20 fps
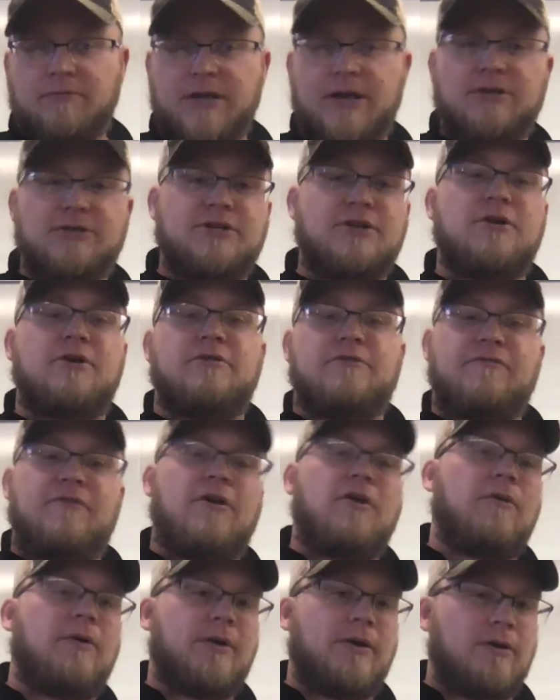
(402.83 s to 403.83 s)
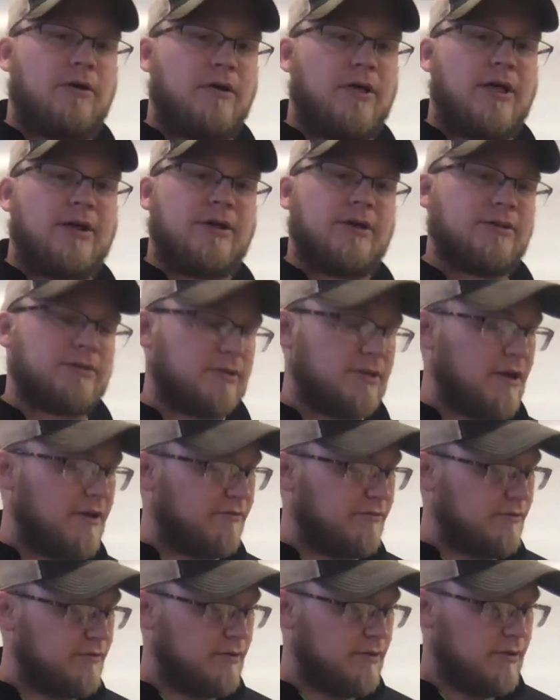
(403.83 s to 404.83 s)
next year and the following and all that good stuff.
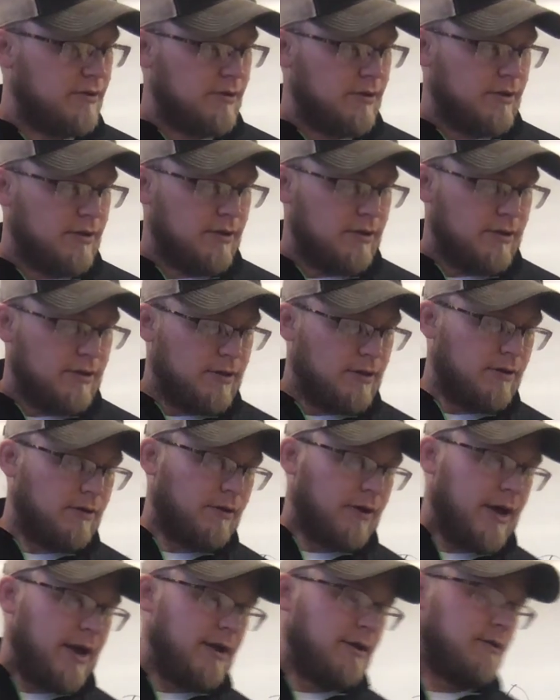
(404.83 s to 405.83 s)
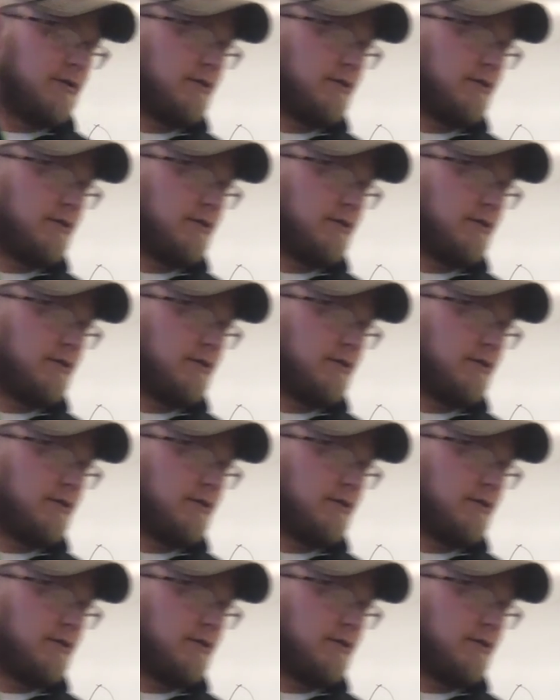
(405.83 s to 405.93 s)
Okay?